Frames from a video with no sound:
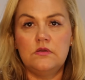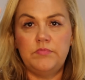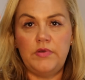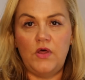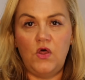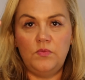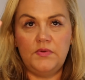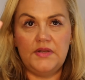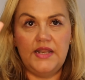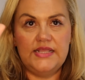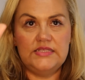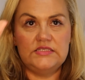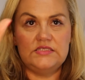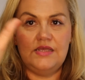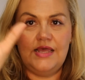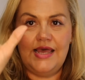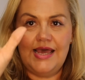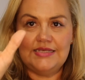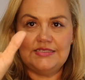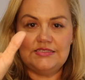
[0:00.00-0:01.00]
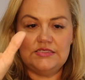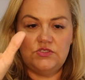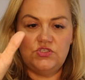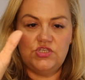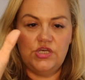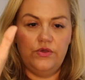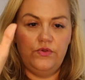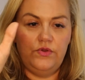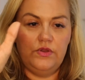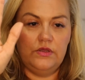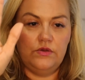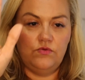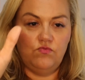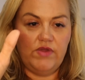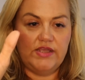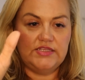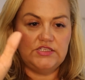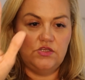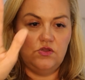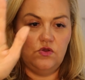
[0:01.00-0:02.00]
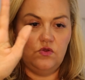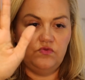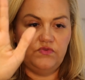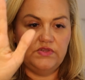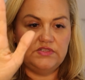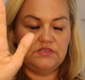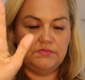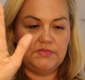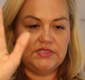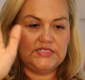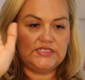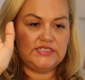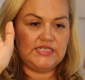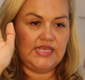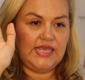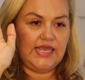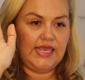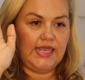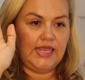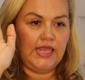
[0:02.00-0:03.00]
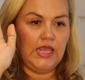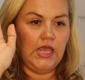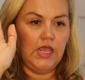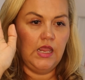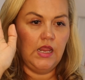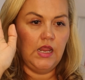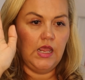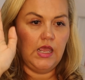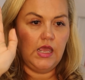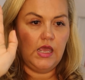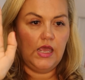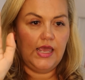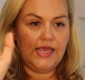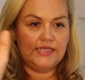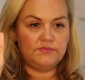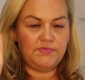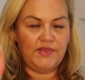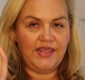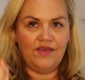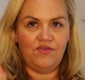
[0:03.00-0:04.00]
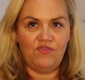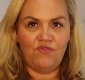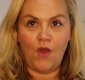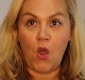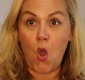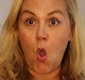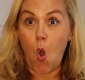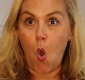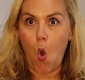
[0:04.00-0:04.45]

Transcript: bone cleanser, acid toner, retinol, vitamin C, SPF.